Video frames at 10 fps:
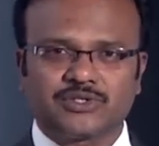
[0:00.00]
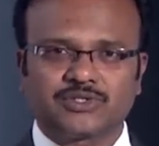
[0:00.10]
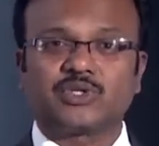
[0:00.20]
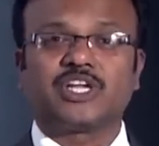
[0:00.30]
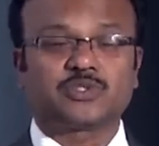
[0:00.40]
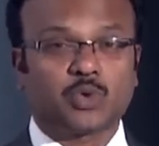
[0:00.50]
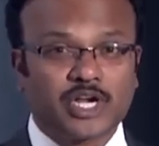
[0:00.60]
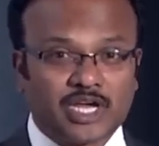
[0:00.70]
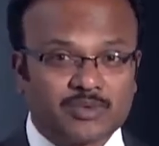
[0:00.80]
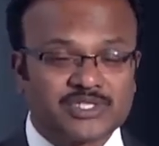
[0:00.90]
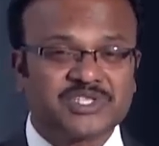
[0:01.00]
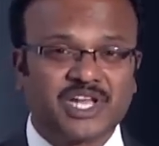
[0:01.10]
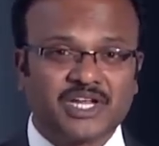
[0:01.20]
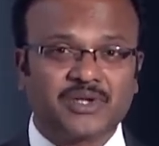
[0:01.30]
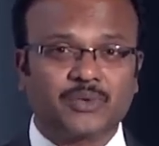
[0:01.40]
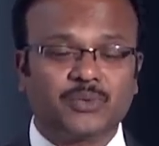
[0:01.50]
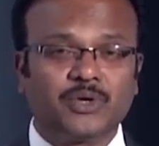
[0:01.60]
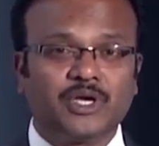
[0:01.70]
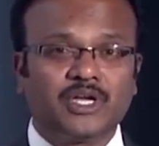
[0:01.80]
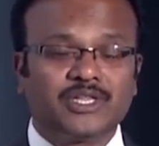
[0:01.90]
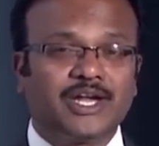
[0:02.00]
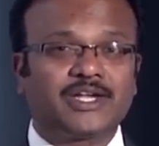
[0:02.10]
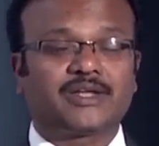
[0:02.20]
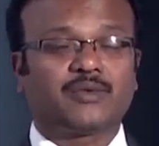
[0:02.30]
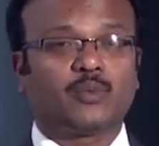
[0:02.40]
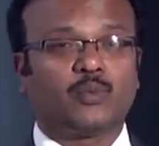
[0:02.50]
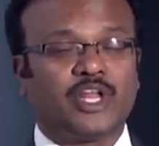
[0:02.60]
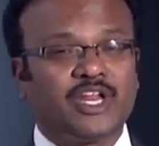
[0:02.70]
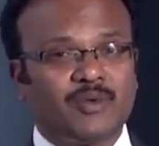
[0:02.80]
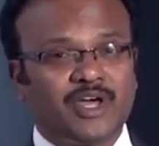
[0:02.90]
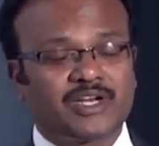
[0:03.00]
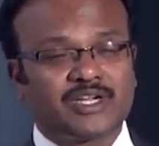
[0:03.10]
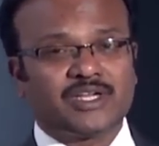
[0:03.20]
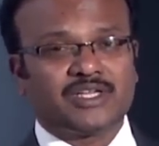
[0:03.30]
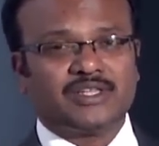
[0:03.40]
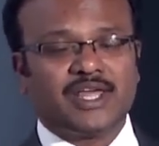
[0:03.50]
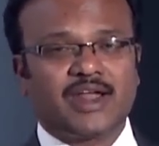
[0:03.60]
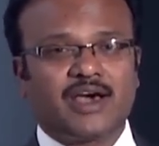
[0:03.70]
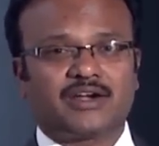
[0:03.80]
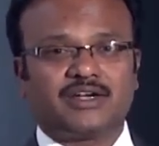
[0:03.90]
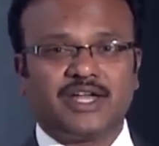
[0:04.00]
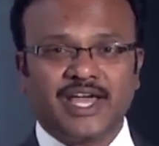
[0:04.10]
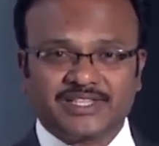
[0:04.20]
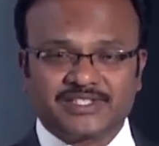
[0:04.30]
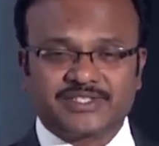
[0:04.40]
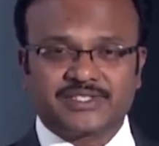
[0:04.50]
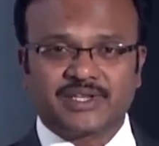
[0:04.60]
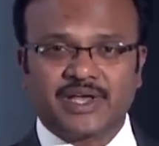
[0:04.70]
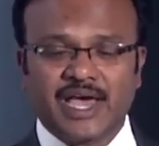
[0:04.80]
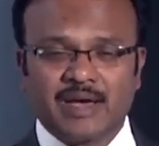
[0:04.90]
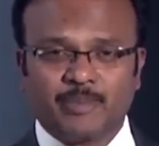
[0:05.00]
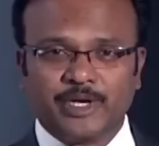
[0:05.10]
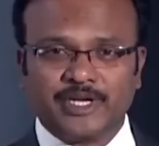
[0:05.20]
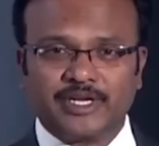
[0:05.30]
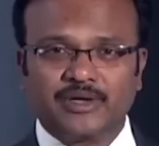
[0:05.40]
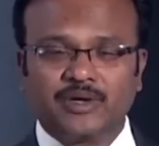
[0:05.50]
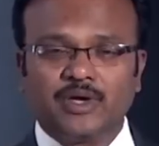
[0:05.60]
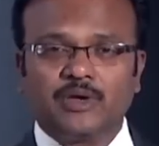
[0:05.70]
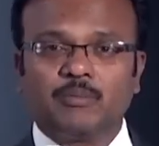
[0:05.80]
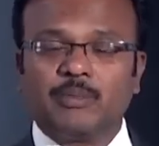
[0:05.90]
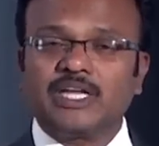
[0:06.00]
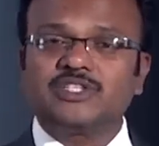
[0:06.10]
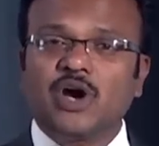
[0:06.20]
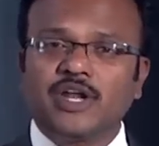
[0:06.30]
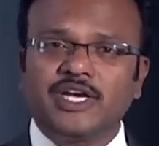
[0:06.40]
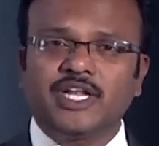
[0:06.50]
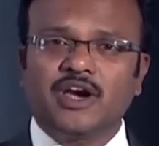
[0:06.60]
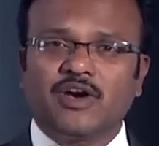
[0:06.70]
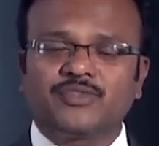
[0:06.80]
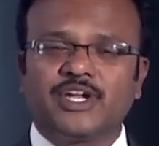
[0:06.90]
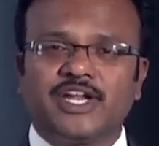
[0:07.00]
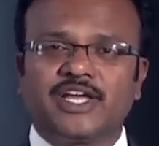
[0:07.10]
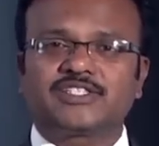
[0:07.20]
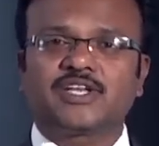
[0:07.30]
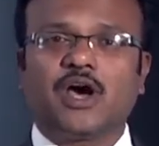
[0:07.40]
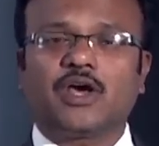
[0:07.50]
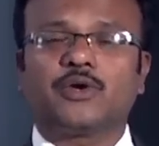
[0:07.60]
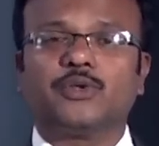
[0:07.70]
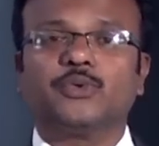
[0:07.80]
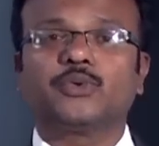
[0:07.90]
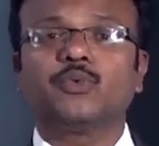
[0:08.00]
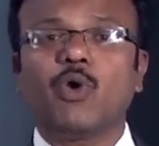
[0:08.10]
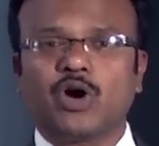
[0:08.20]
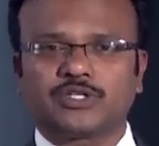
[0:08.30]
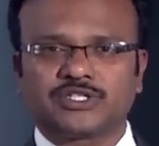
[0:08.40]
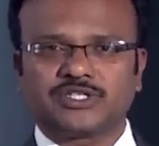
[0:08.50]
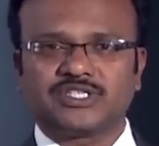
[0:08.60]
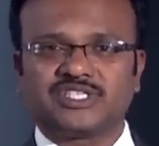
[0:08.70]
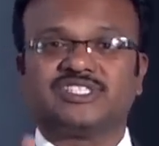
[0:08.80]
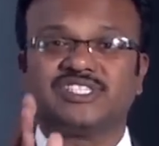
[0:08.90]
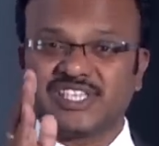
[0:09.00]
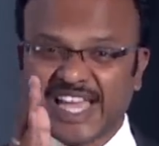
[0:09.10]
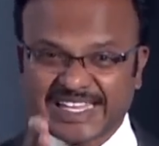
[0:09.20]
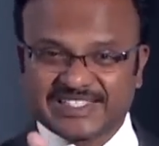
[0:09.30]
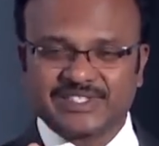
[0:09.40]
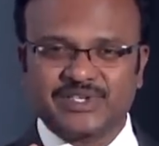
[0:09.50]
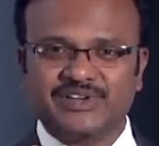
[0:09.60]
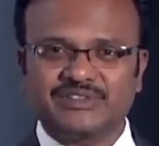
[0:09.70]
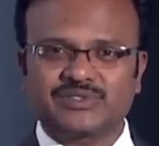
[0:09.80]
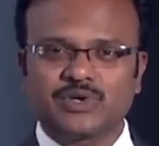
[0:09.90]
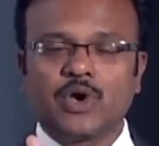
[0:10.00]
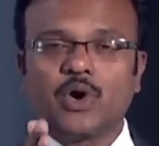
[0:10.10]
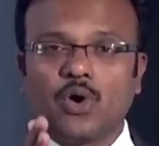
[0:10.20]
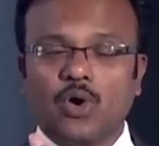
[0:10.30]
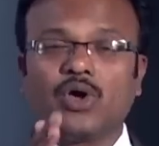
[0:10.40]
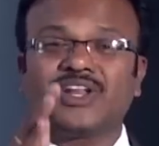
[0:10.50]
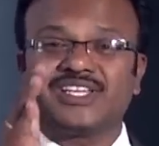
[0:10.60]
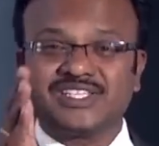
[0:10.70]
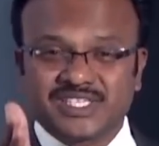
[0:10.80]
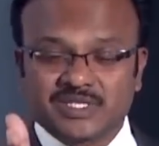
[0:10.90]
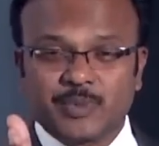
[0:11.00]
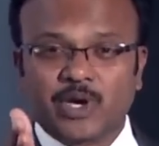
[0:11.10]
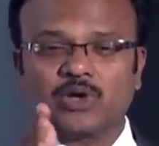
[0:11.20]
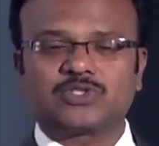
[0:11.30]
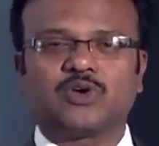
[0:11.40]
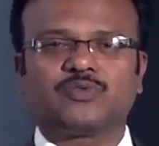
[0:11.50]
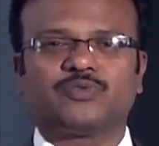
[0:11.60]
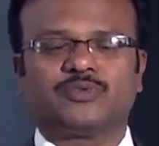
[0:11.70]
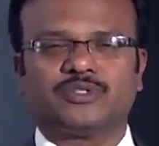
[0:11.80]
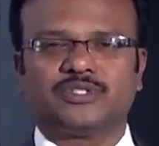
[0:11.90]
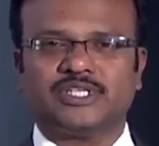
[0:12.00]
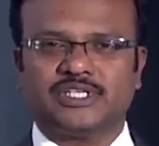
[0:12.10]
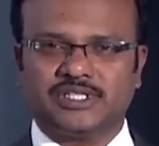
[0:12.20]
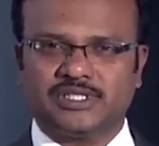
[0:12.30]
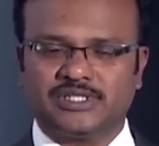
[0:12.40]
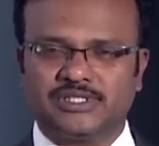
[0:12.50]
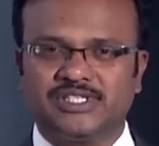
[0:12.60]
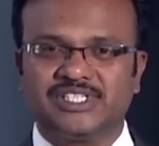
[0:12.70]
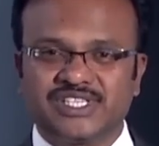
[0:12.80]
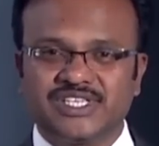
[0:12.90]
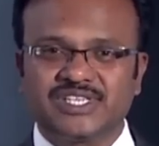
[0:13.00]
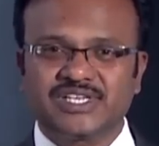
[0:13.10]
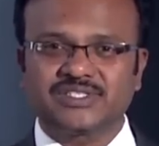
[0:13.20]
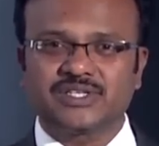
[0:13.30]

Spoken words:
So that's what I was telling you, that whenever there are deaths happening, majority of the deaths are due to what? Is it accidents or is it because of the diseases?